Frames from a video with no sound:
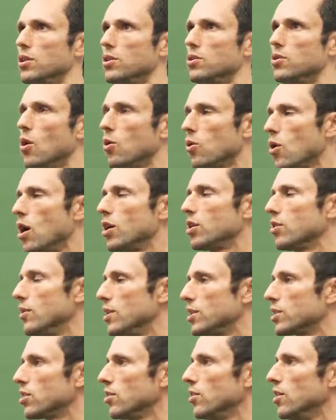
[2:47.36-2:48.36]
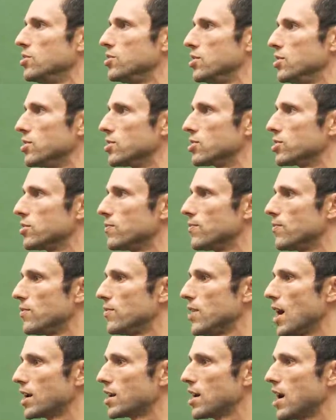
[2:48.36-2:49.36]
no longer encourages
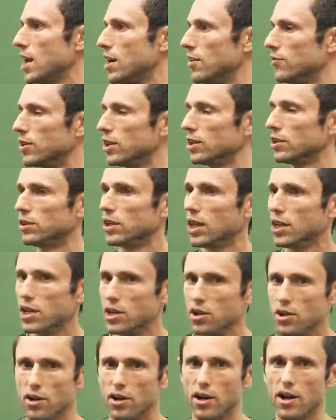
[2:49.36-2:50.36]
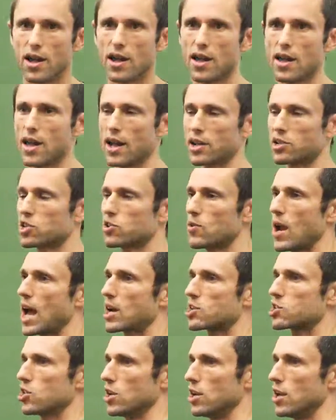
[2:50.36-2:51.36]
that kind of linear
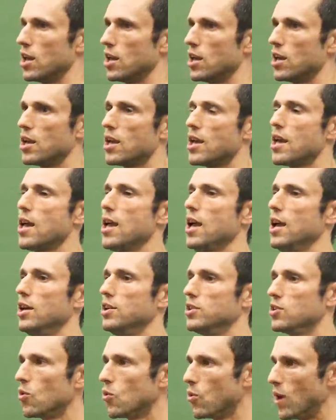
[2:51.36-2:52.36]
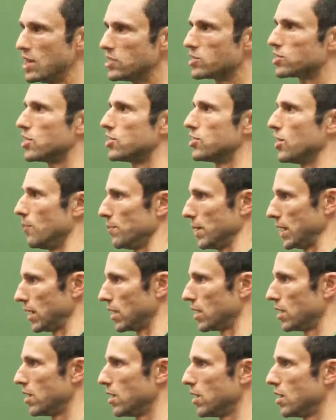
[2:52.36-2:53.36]
extraction and waste dumping,
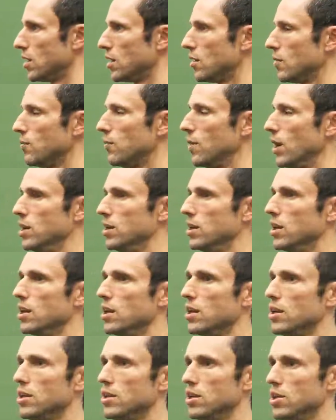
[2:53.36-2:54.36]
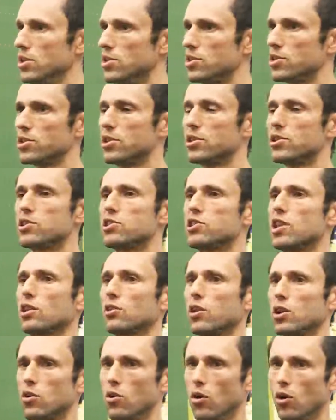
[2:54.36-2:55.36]
but is
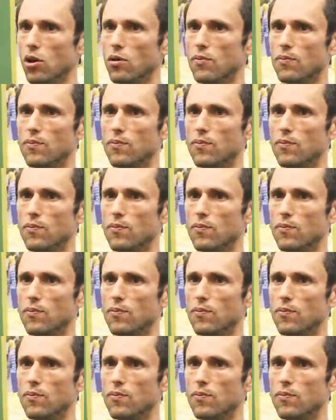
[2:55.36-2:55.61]
cyclical,